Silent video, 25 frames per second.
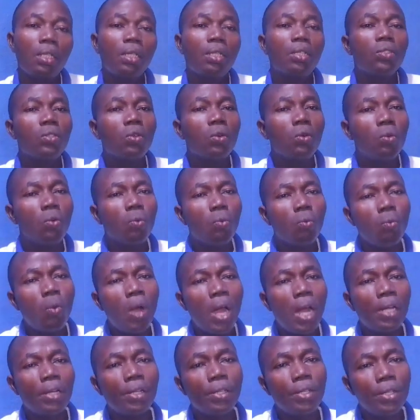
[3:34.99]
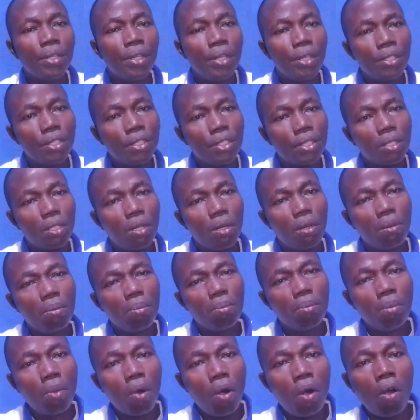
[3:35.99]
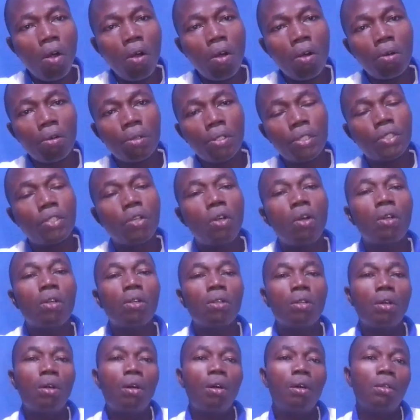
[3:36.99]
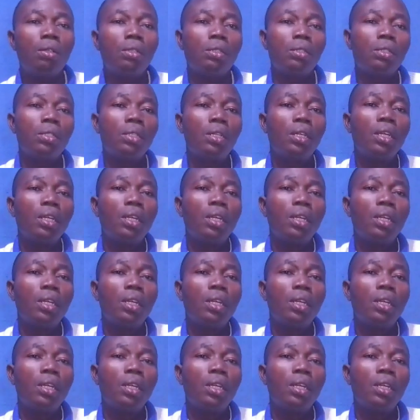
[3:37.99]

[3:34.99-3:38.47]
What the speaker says: So one yields more return on